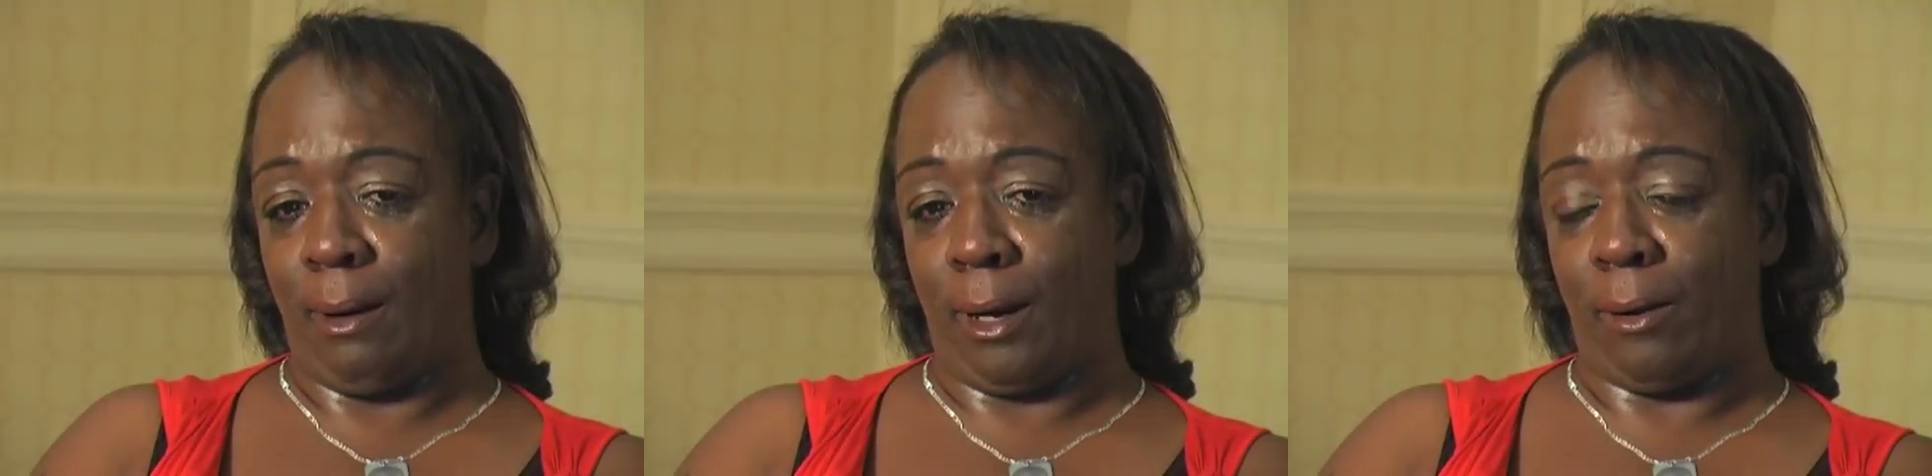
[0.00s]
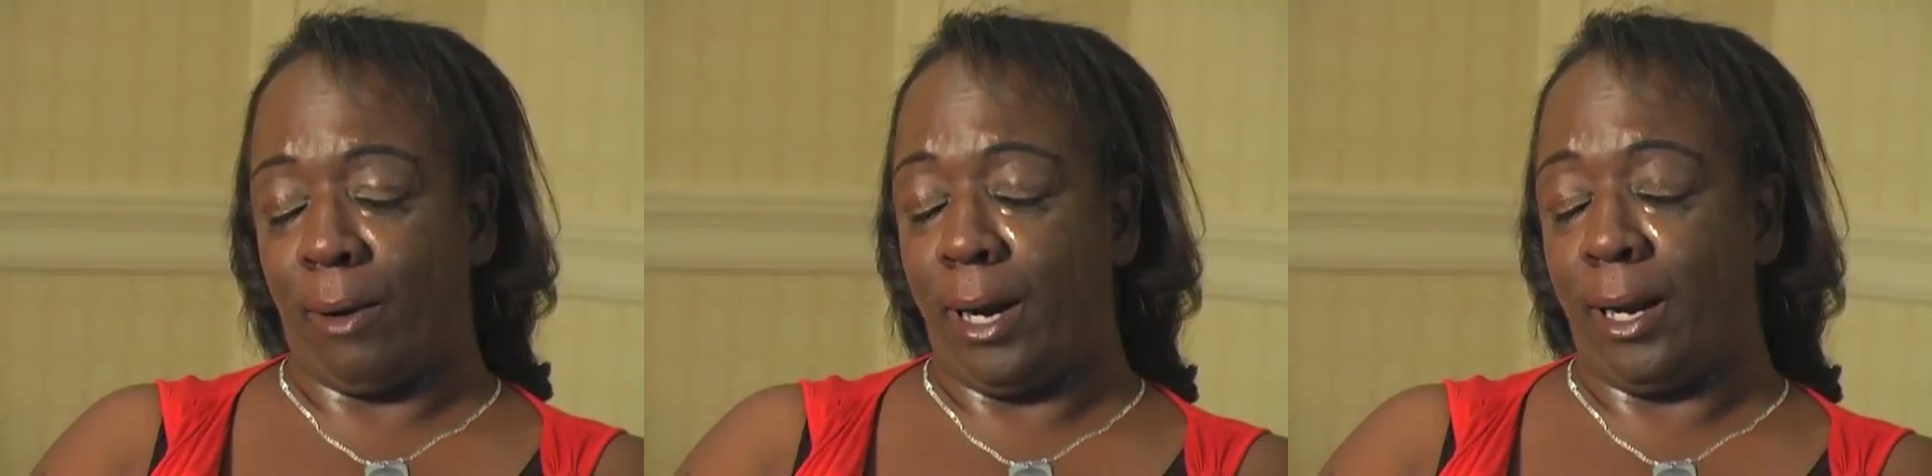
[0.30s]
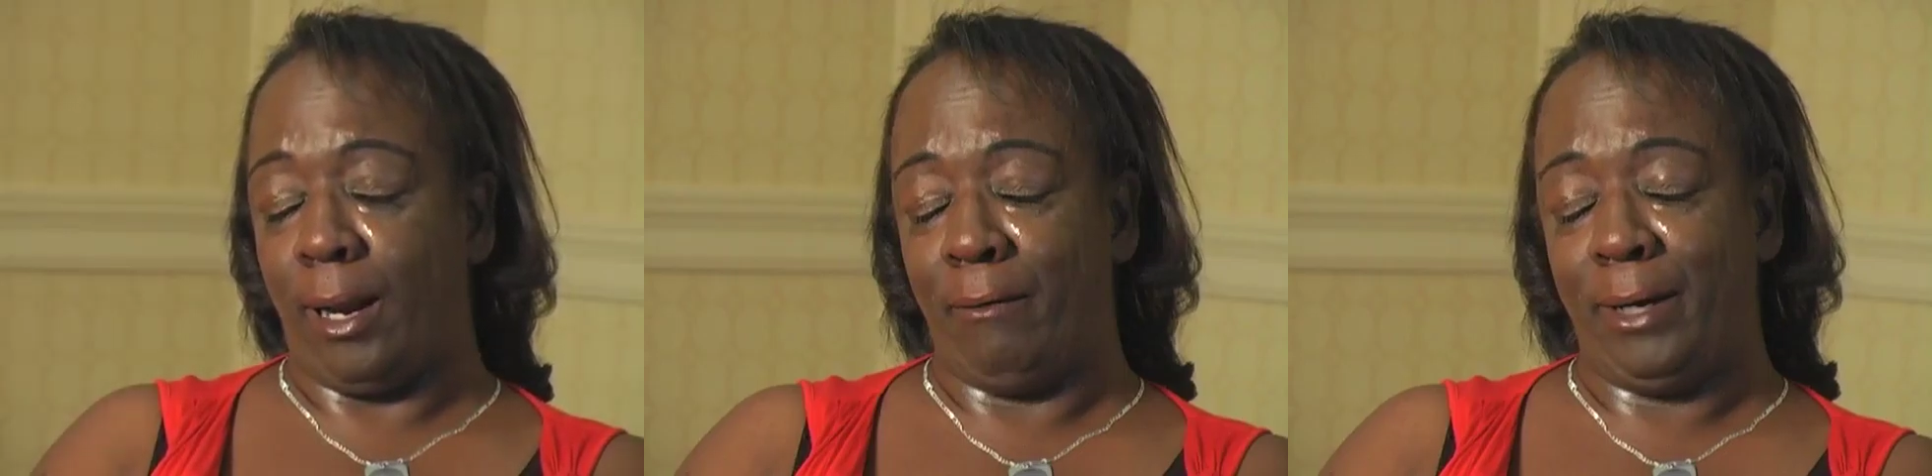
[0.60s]
I cried
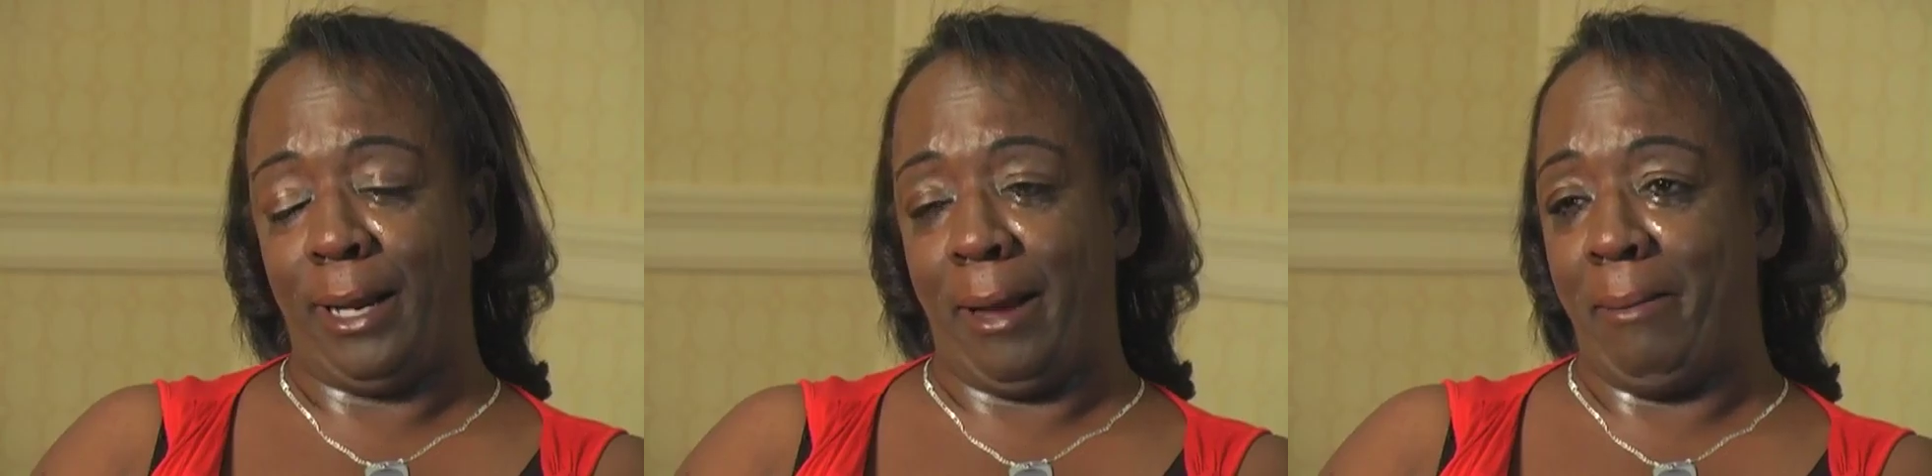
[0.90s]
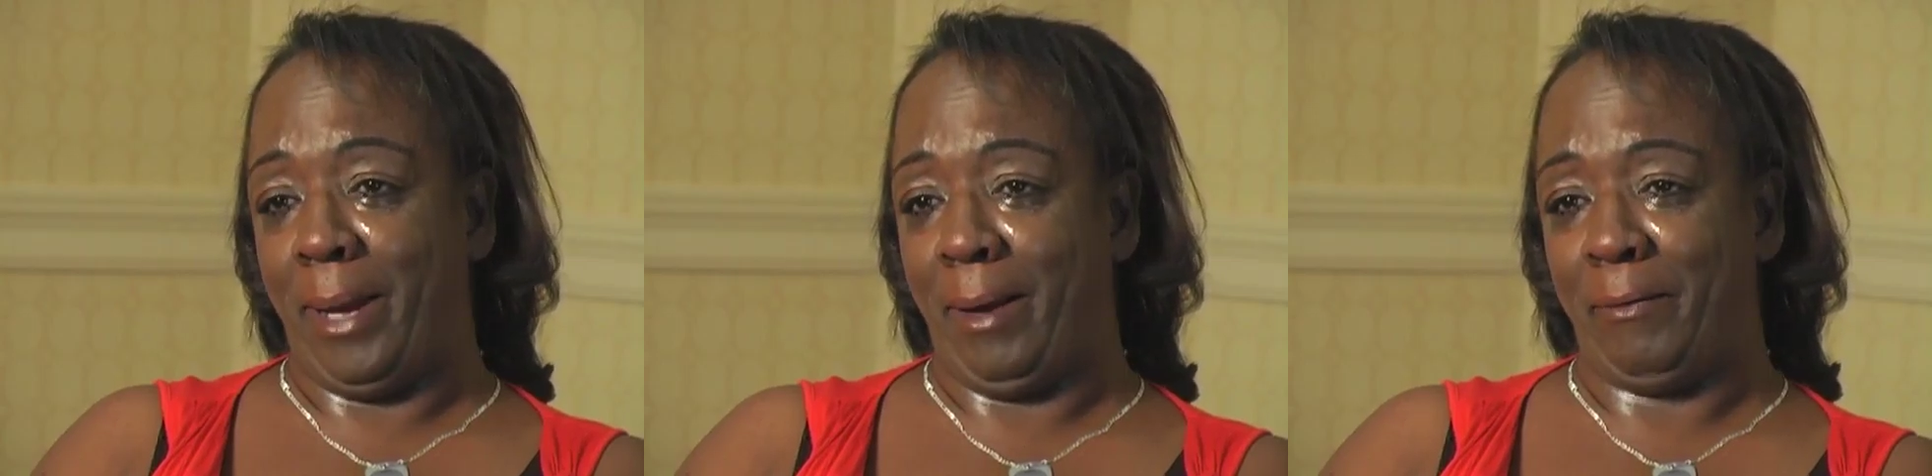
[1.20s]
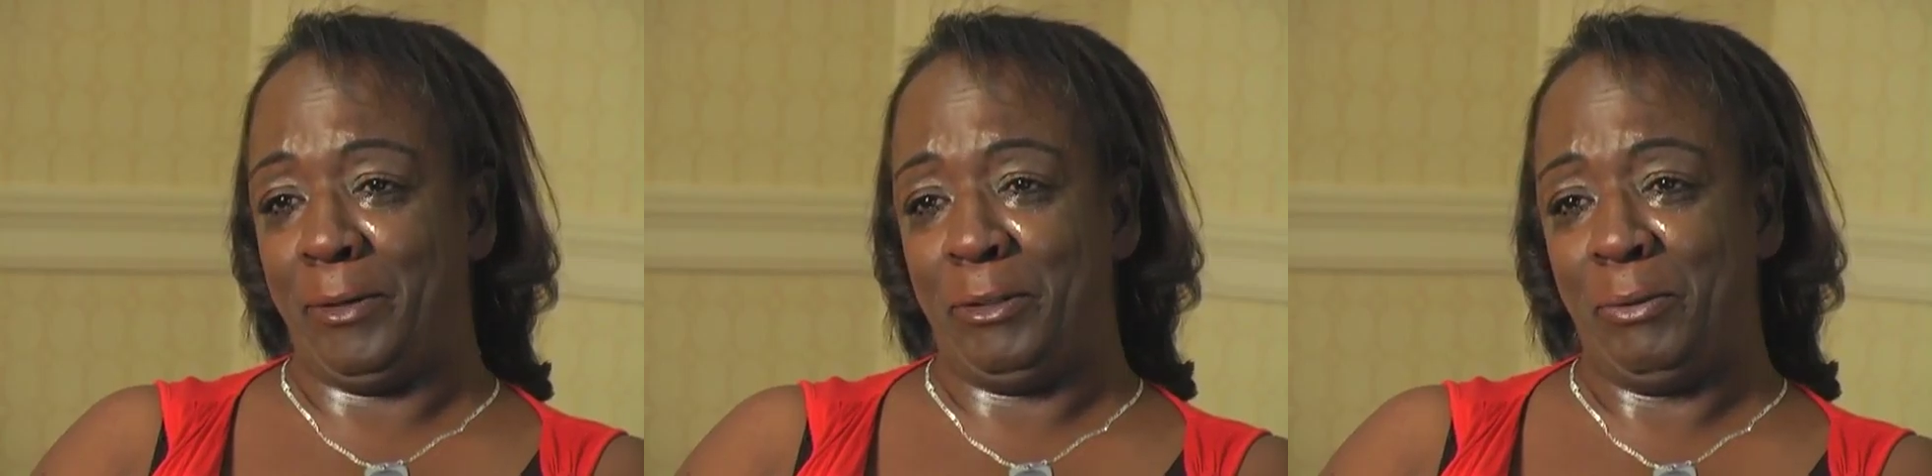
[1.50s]
every day, man,
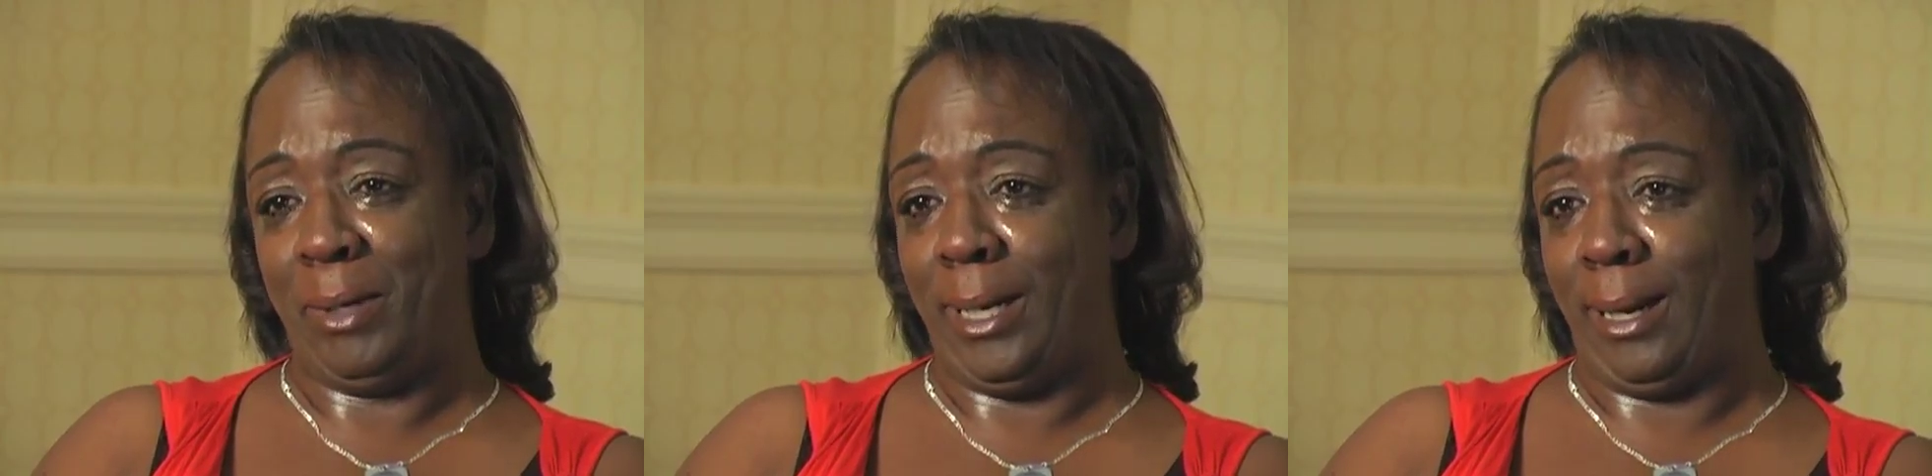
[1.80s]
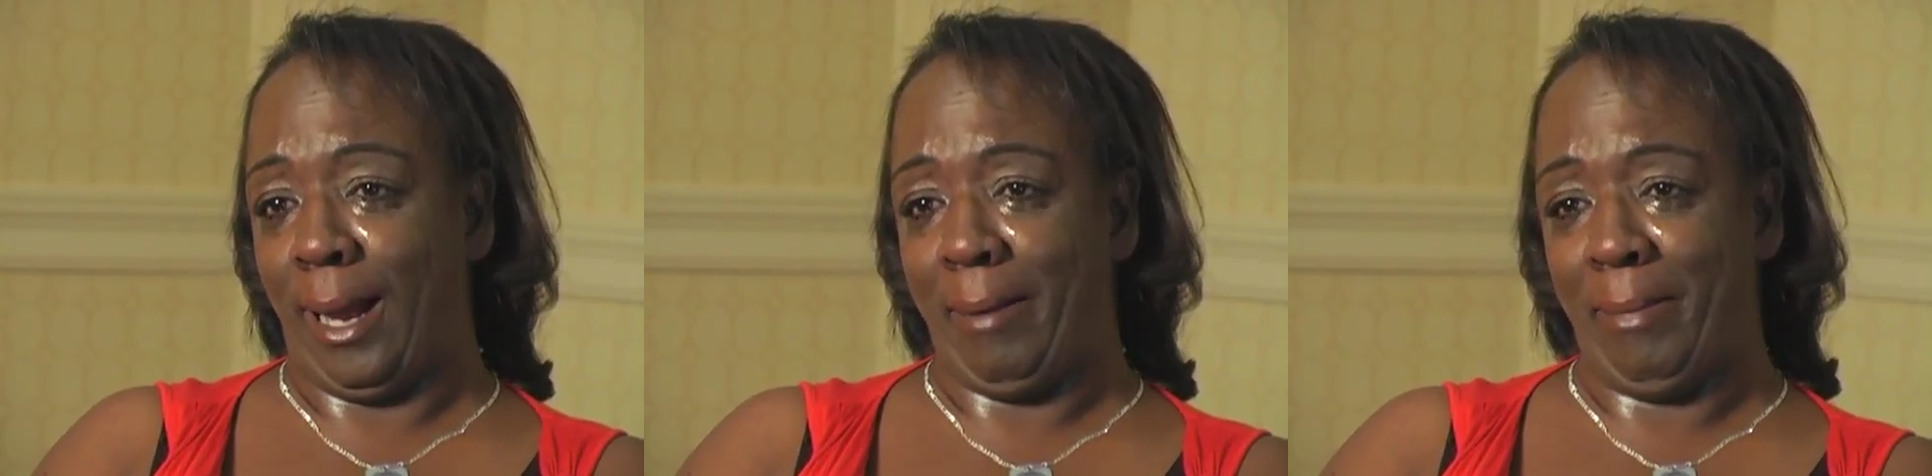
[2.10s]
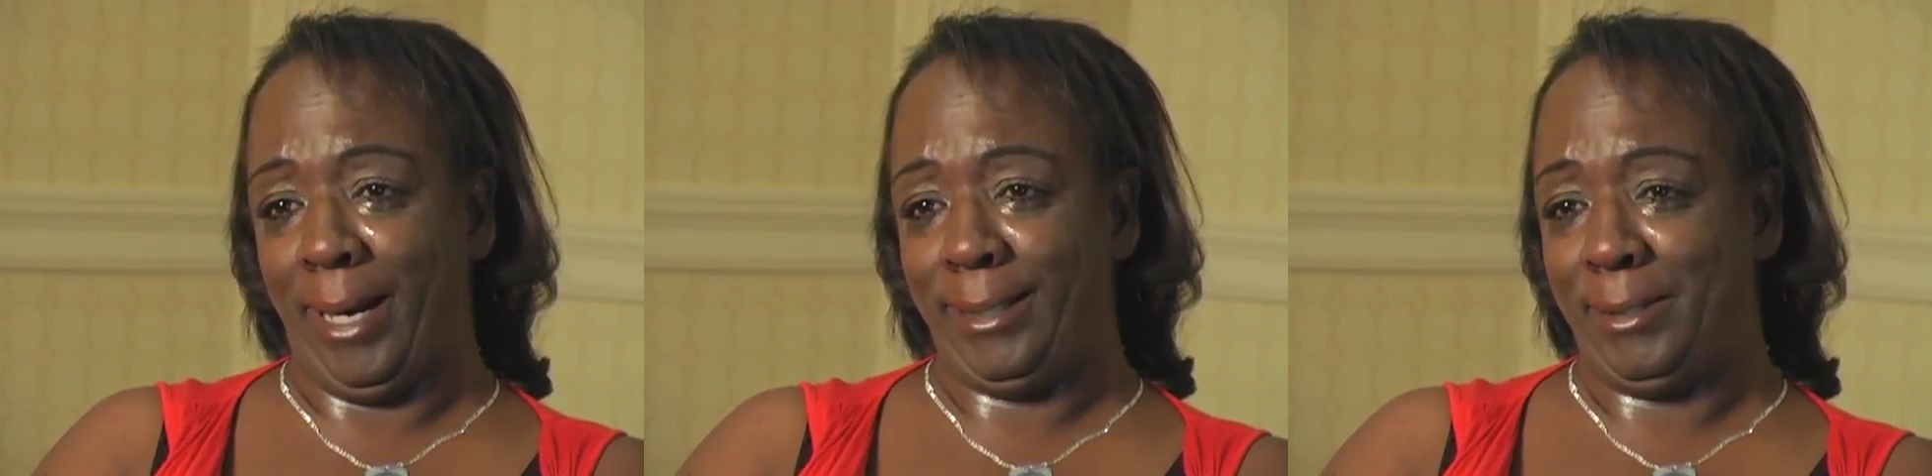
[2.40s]
for 29
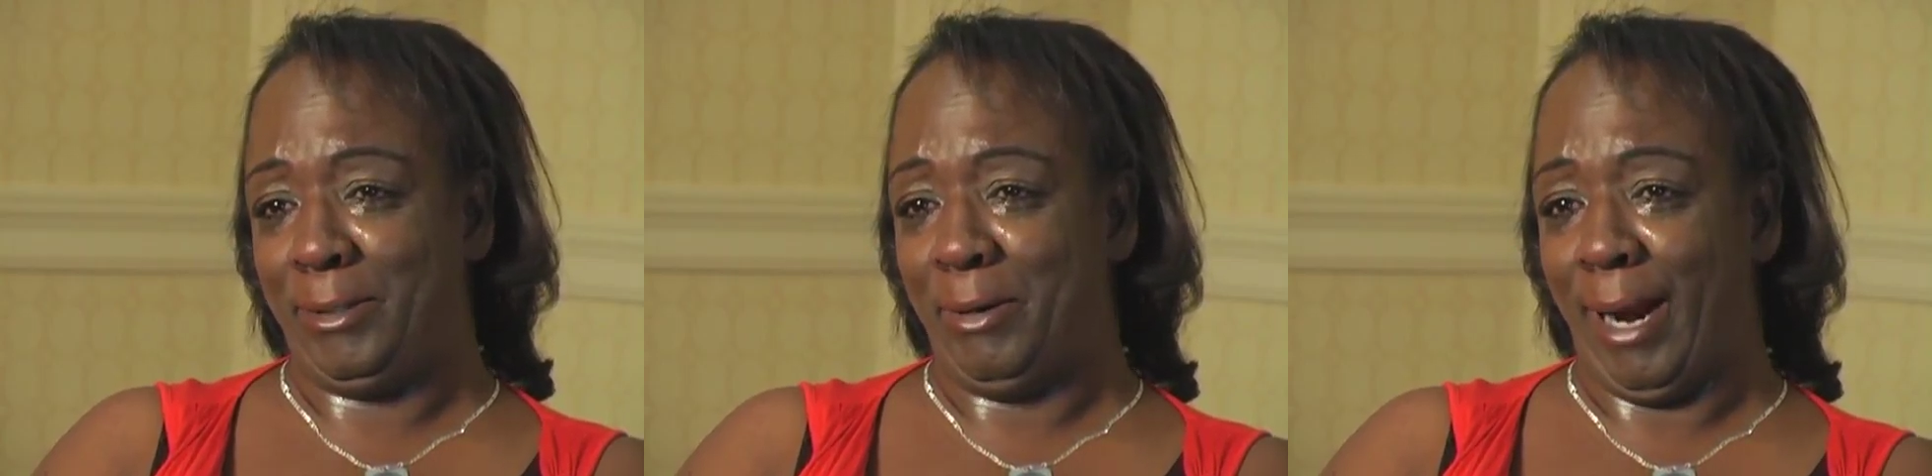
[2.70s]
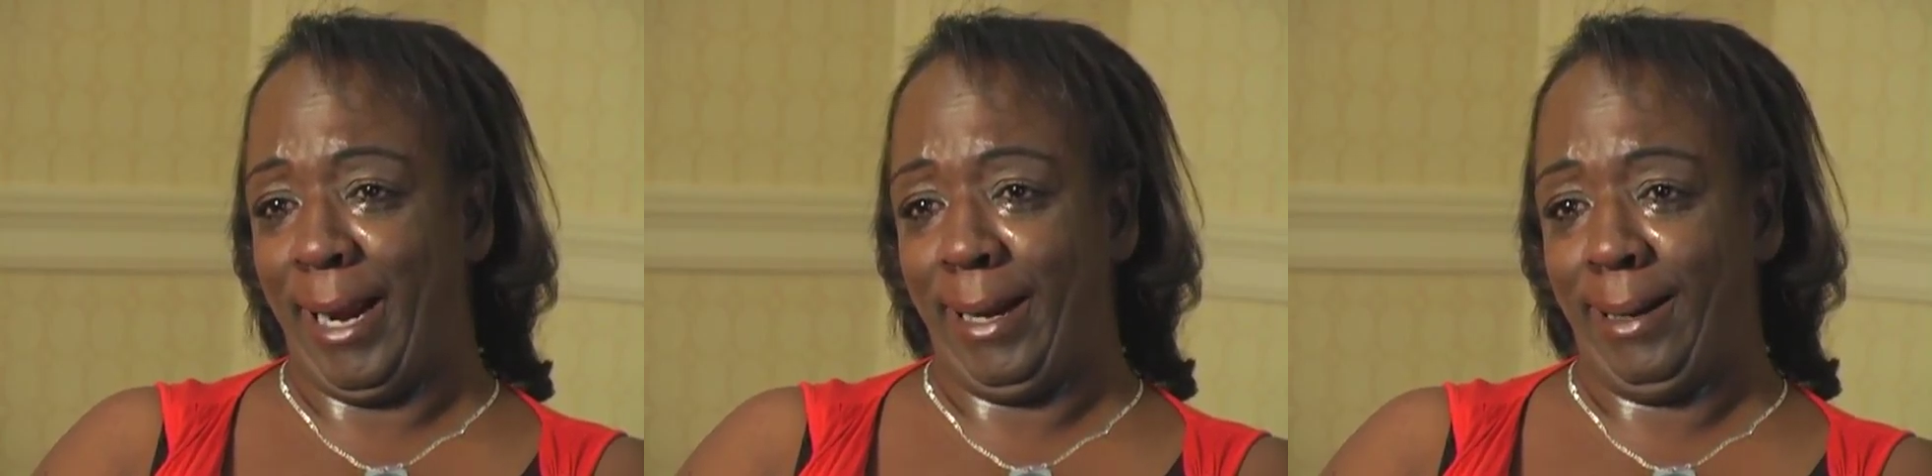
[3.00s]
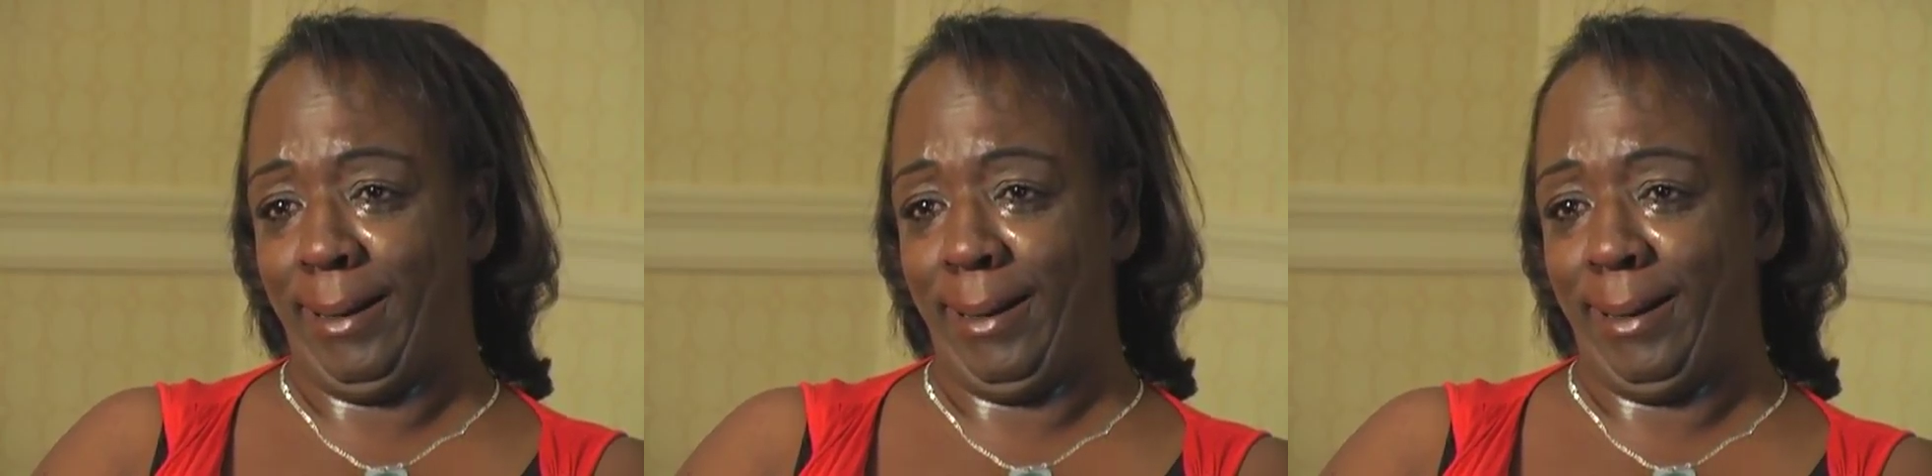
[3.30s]
months straight.